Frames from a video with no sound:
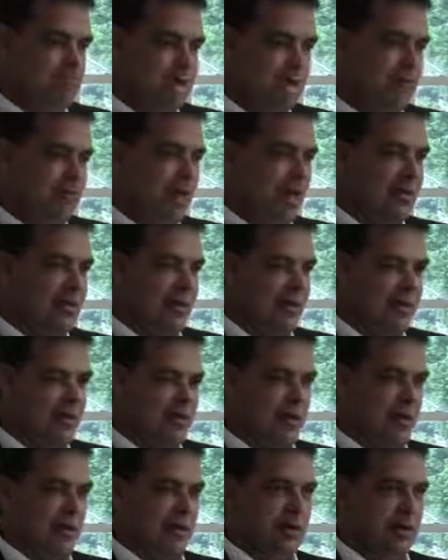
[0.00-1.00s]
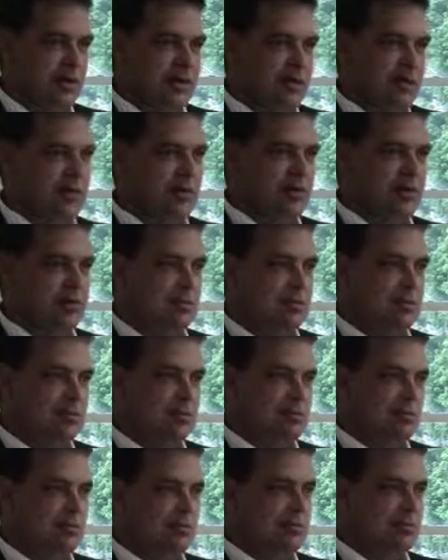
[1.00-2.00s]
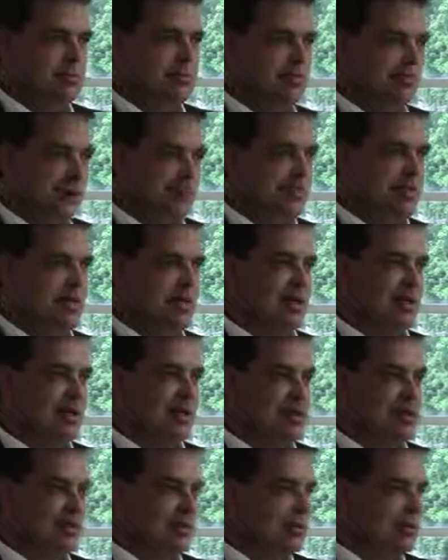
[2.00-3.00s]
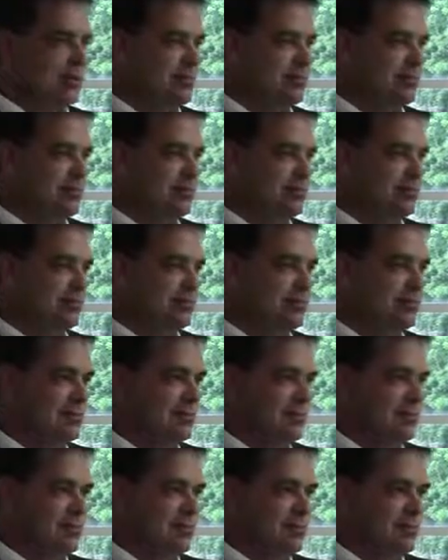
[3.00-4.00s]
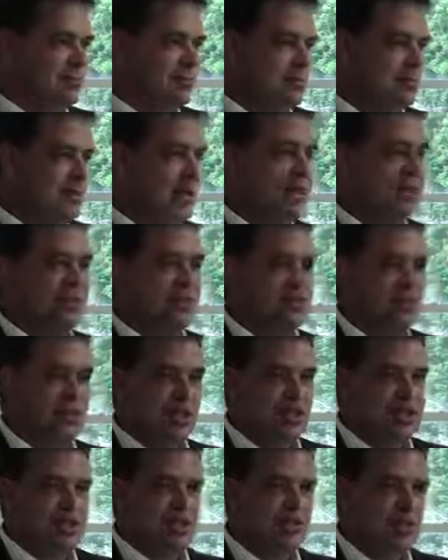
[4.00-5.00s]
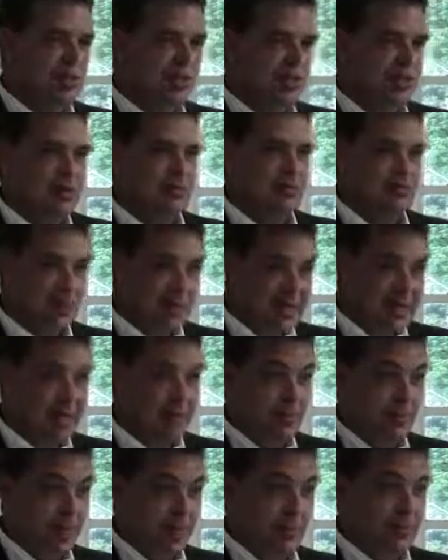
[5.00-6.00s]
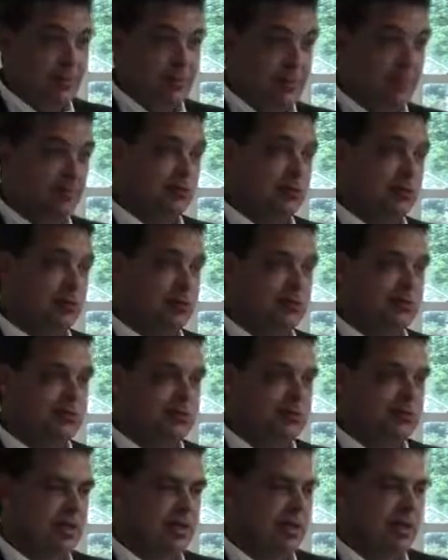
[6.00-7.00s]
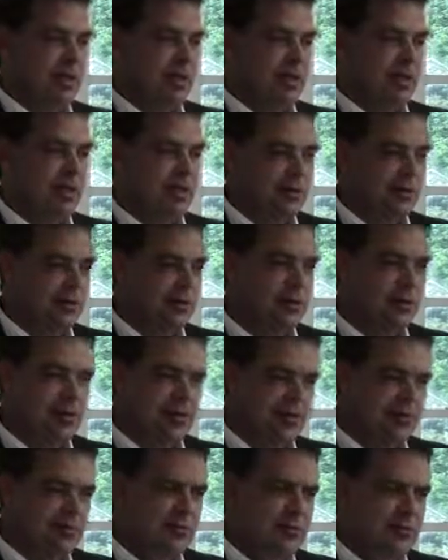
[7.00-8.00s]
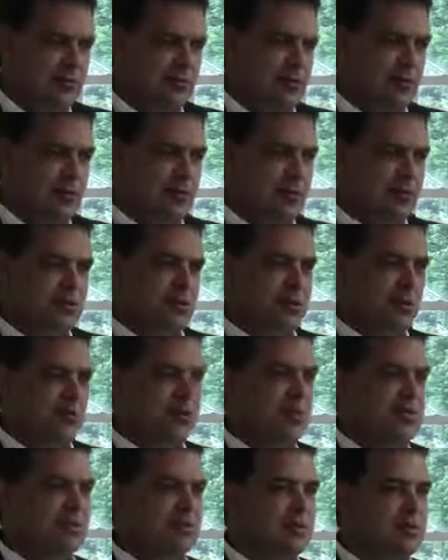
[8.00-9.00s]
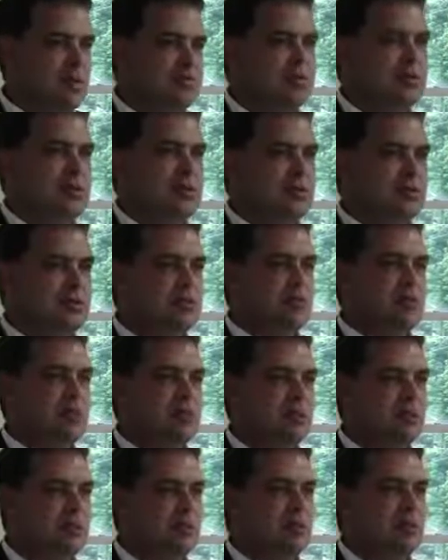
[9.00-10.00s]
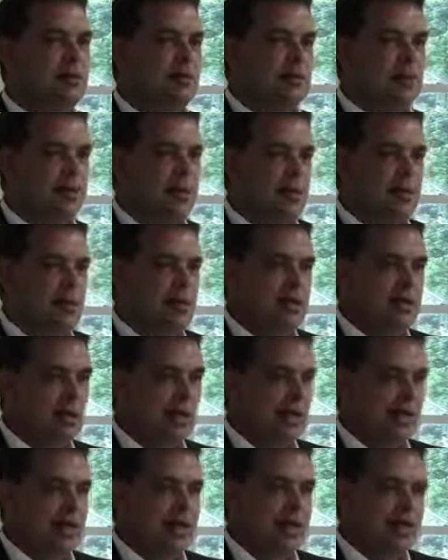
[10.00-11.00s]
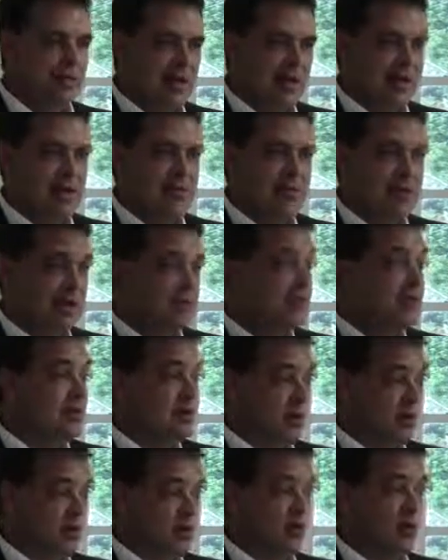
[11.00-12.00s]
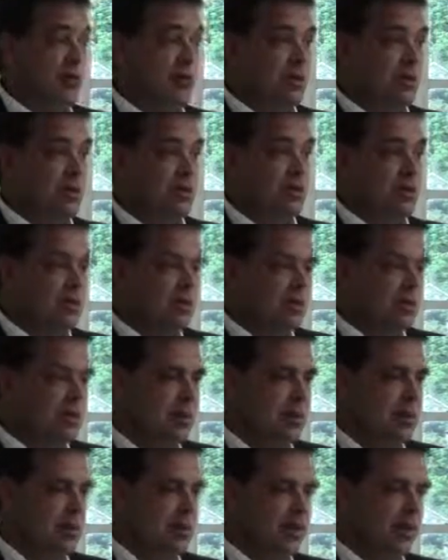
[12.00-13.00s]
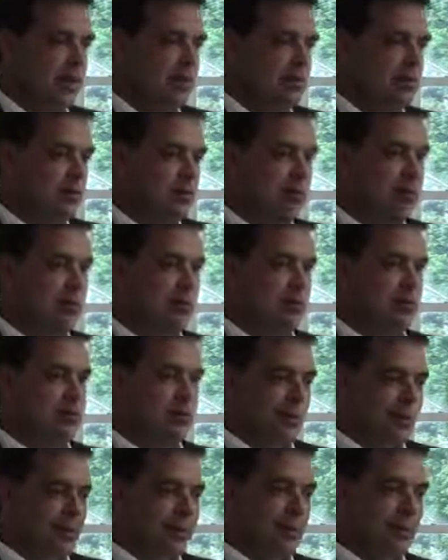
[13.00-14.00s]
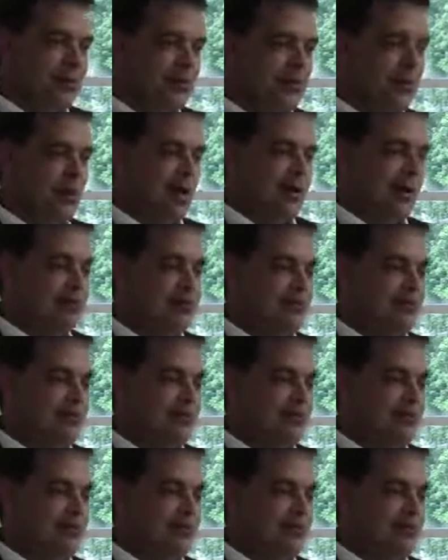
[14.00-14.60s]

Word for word: I've got the experience to to bring jobs, to make the decisions we need to, need to make, the tough ones. And um, I think over the next few years, there's going to be some tough decisions to make. And I've got the ability to do that for you, and make the right make the right